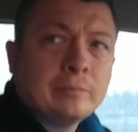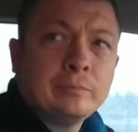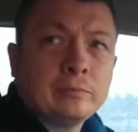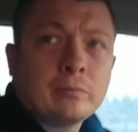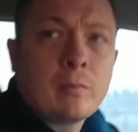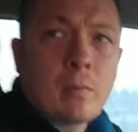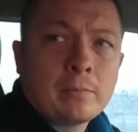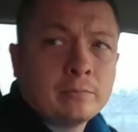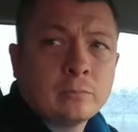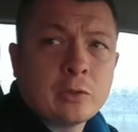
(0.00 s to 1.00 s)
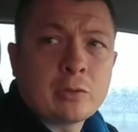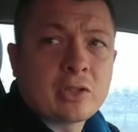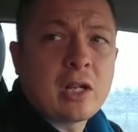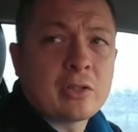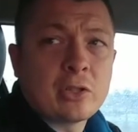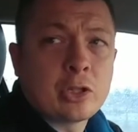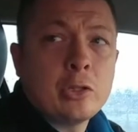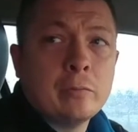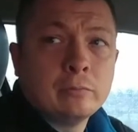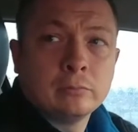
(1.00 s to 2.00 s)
Mm-mm. There was sausage, too.